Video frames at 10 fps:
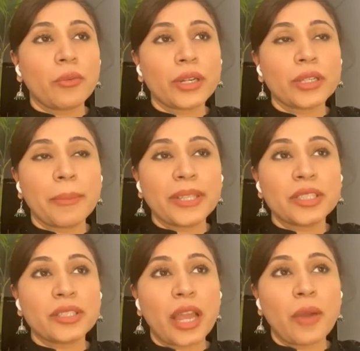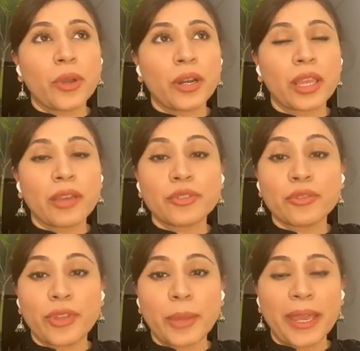What the message I want to give
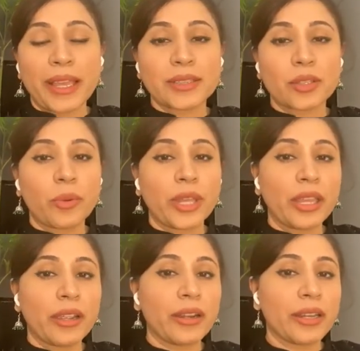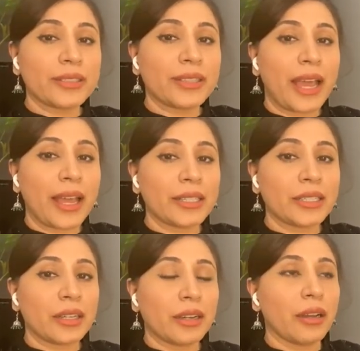to females over here is that
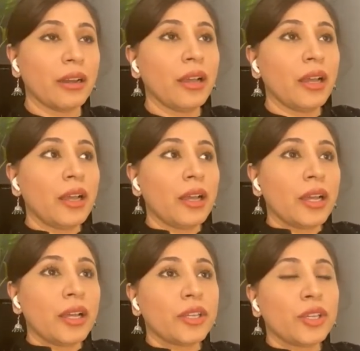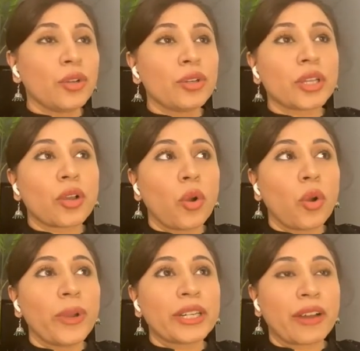the
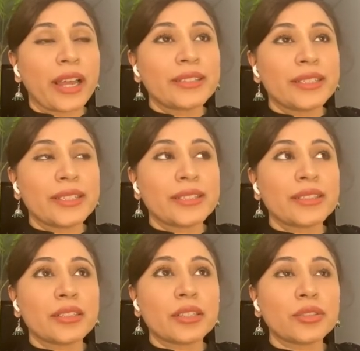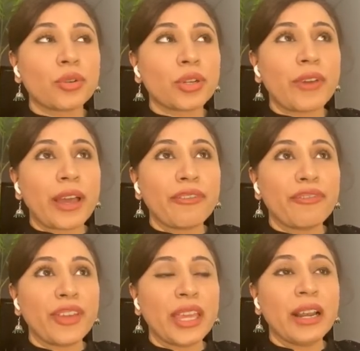COVID crisis sort of, I
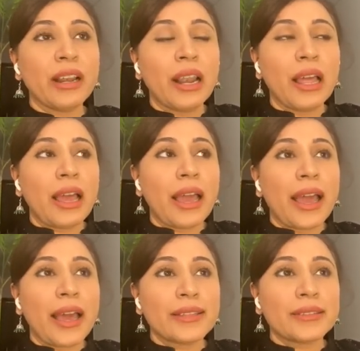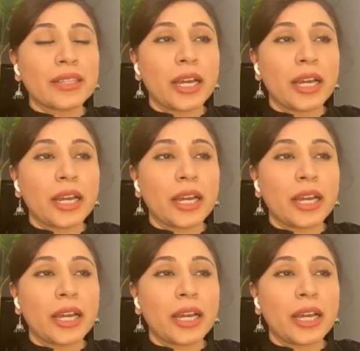feel, has